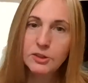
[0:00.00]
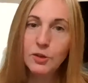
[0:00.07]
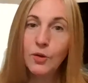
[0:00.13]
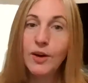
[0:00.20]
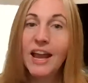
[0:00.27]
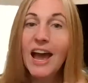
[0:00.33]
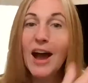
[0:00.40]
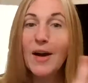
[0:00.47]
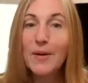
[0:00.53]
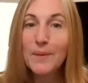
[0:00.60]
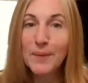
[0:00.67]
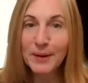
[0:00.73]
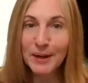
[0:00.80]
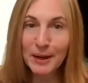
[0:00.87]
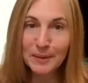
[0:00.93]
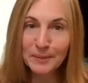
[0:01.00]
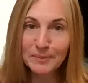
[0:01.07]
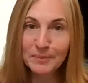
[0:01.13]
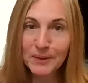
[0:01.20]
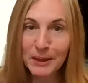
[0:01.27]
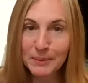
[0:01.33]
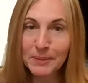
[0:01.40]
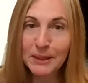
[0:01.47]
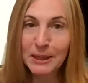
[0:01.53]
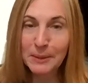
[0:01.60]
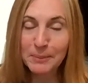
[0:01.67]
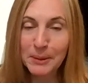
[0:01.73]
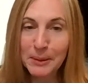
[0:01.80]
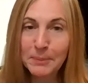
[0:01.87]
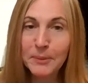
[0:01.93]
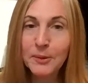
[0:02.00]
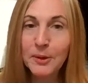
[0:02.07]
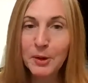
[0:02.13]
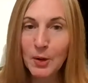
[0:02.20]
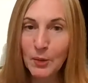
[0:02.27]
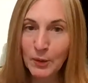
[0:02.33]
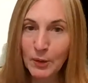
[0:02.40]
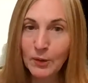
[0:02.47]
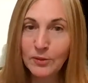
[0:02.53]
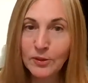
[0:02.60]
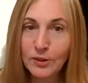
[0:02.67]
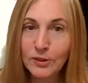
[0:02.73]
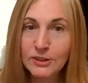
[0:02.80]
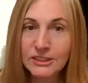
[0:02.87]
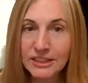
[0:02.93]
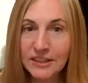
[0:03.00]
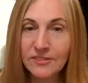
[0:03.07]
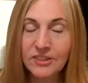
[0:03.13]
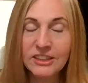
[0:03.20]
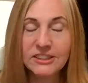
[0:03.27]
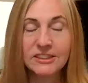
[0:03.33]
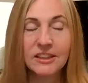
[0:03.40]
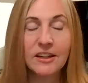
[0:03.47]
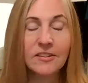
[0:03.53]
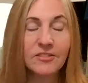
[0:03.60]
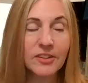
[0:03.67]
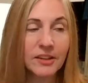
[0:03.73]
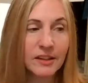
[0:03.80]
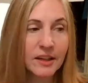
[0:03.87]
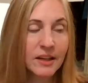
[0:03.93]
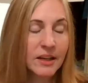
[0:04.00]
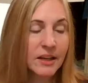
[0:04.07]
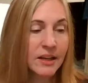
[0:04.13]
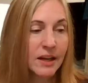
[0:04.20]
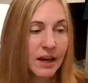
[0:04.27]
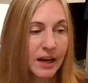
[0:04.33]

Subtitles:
So now when I'm admitting people and going over safety stuff and